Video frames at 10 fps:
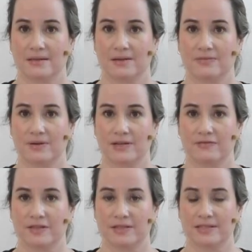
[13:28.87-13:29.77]
of what it
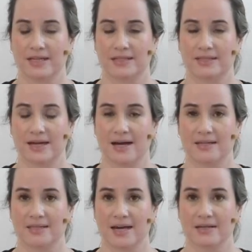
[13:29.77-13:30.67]
feels like to
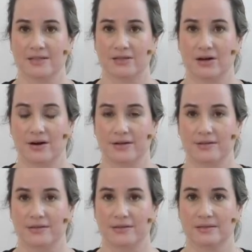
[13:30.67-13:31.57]
contact your
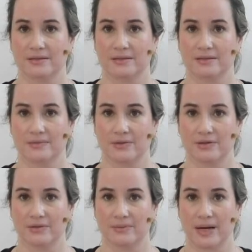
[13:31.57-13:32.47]
heart with
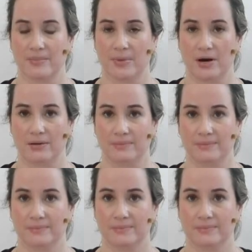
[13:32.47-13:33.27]
your right palm.